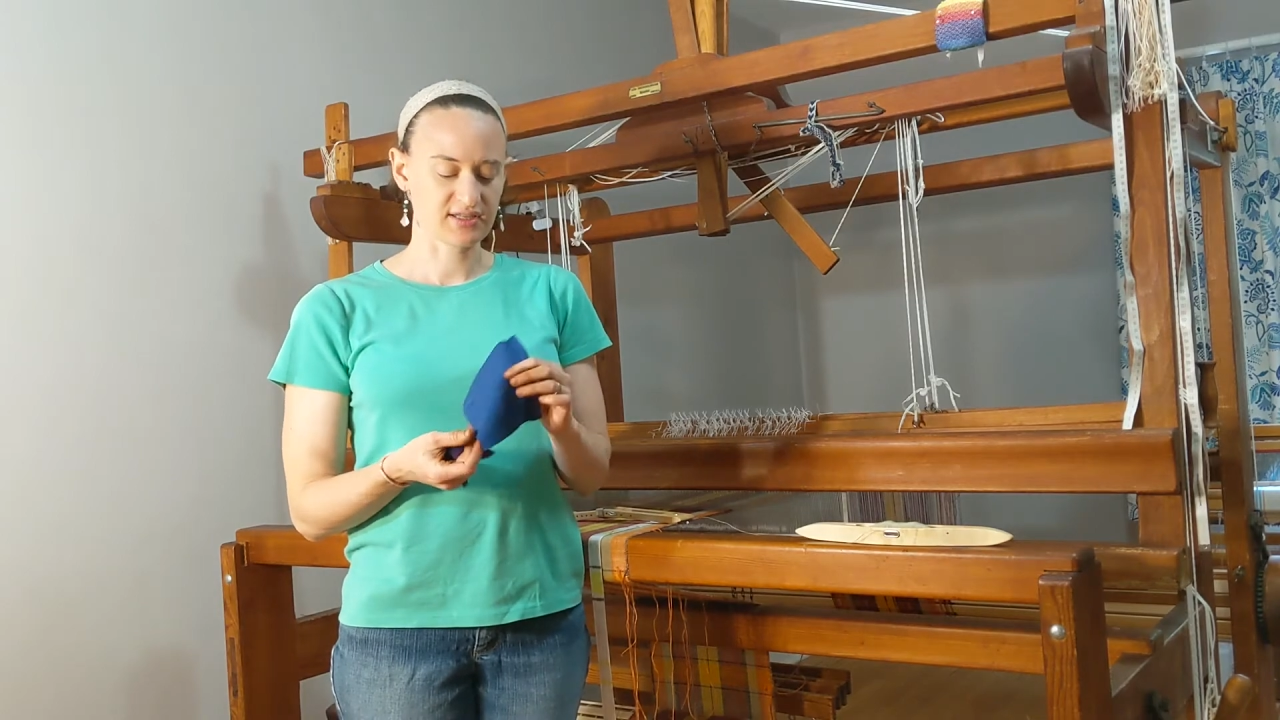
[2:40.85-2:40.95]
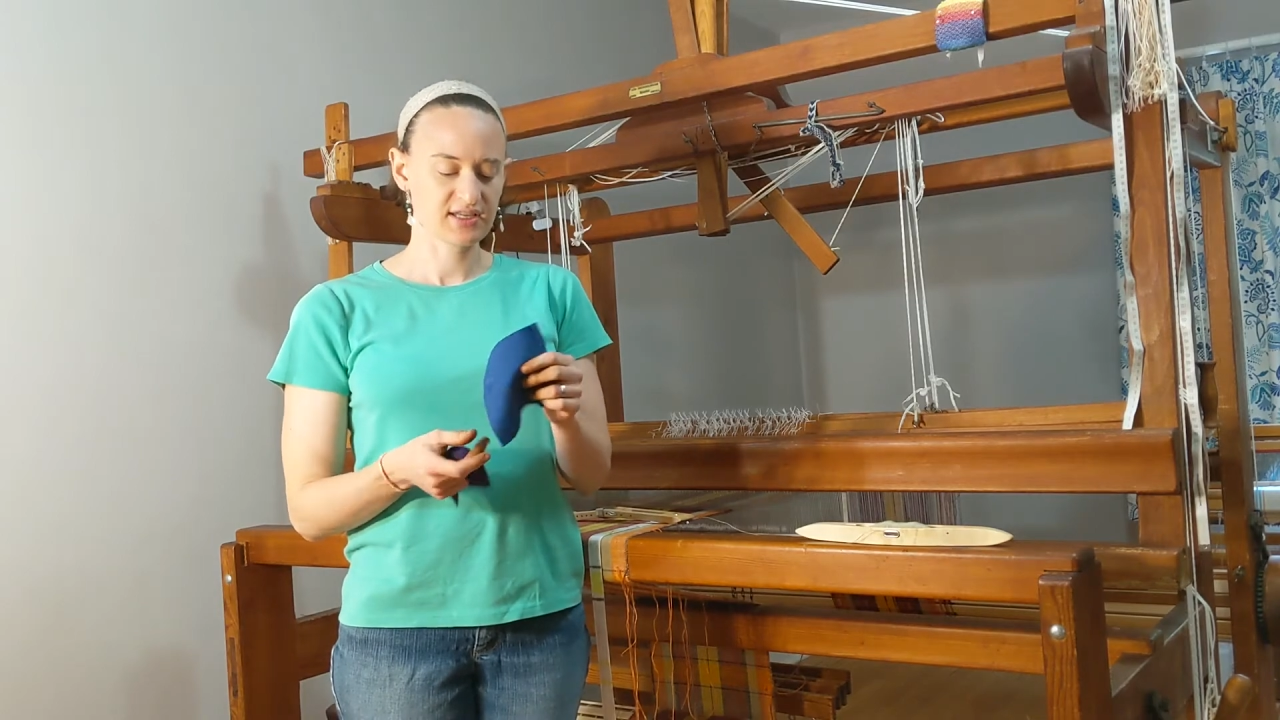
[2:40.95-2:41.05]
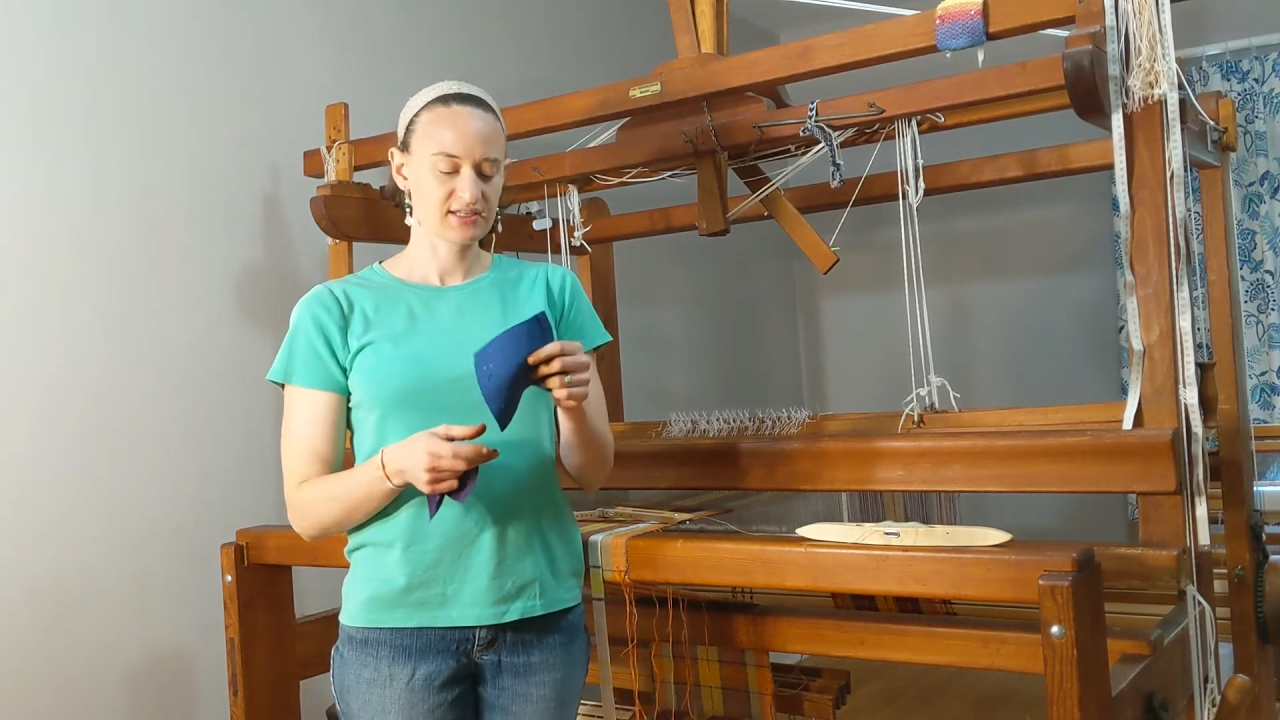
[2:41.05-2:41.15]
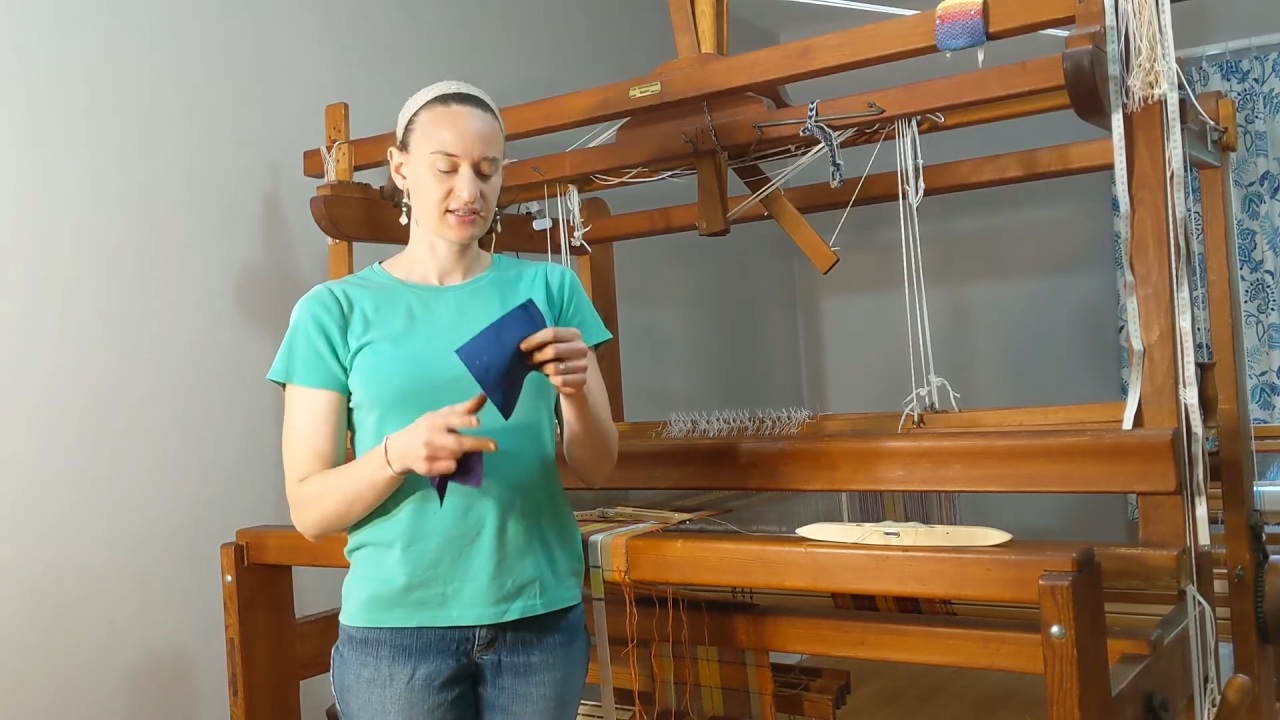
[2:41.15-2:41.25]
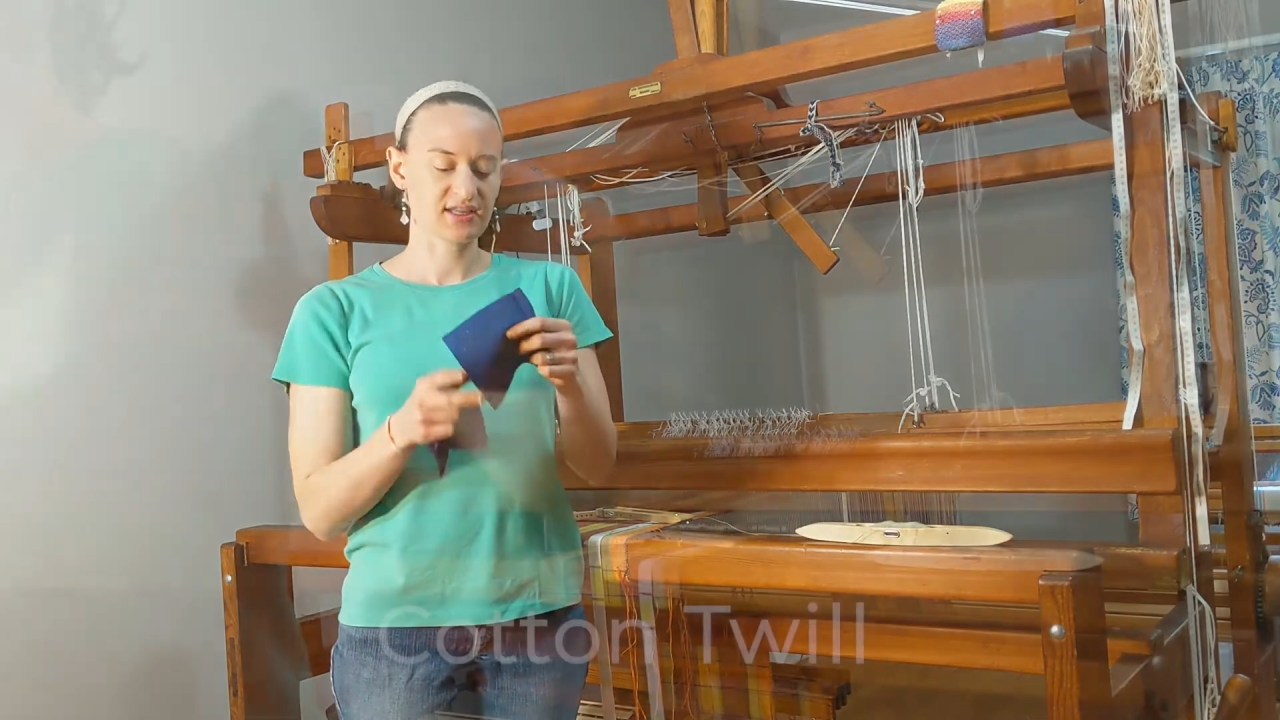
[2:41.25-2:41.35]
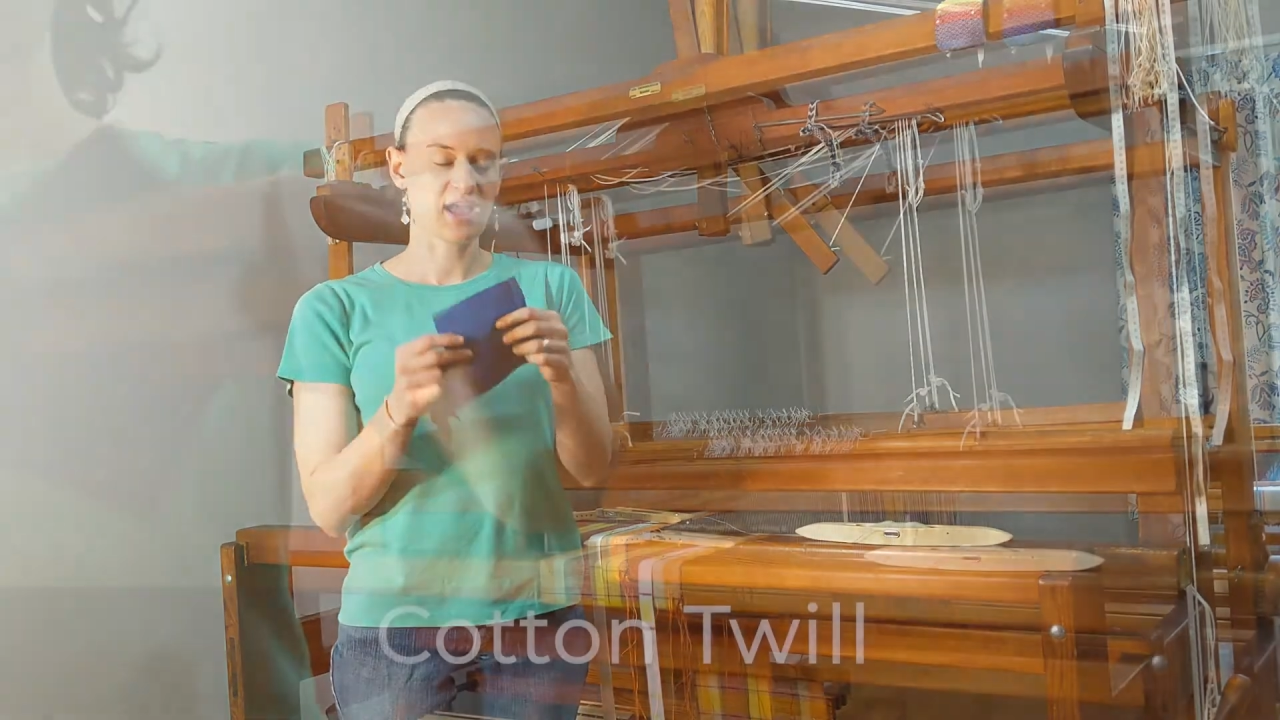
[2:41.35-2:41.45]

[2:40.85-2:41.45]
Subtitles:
this is a